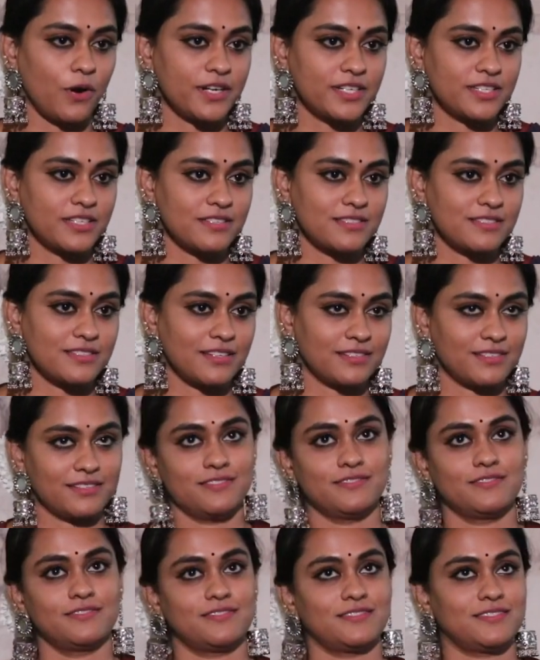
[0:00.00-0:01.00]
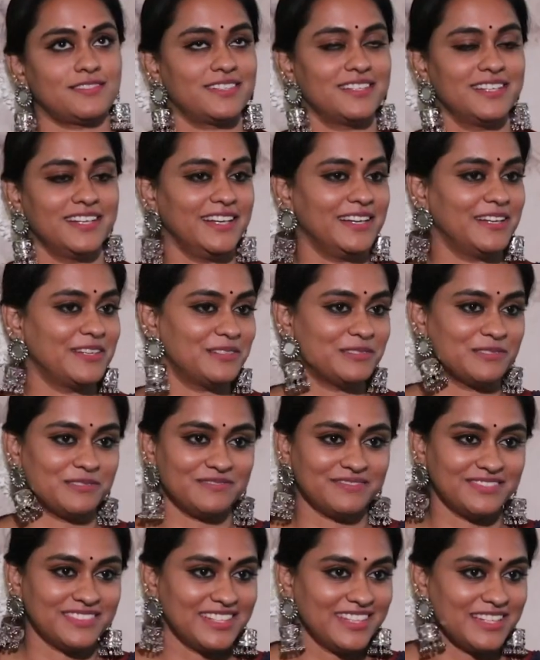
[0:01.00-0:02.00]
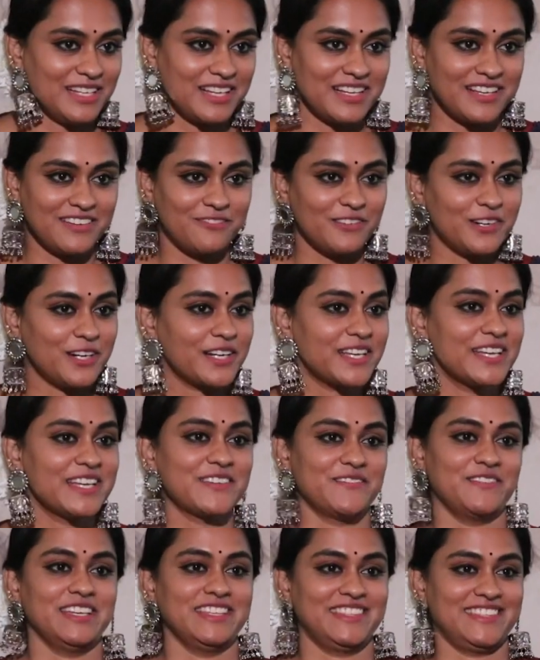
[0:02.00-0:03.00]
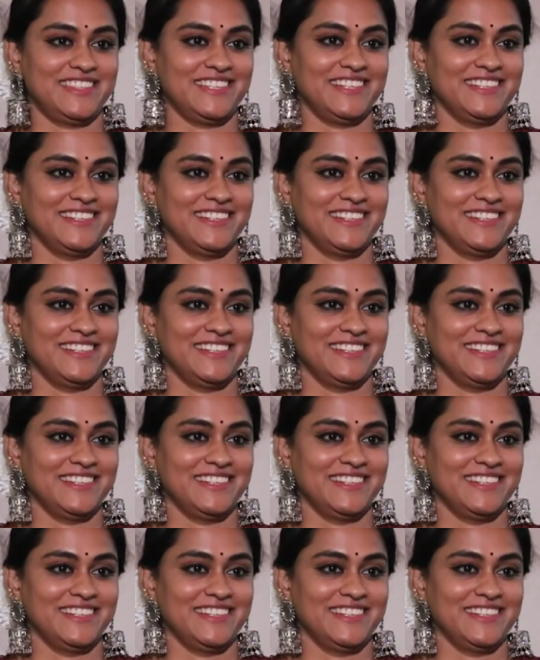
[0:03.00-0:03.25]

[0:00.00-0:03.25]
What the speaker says: audience that is, you know, working with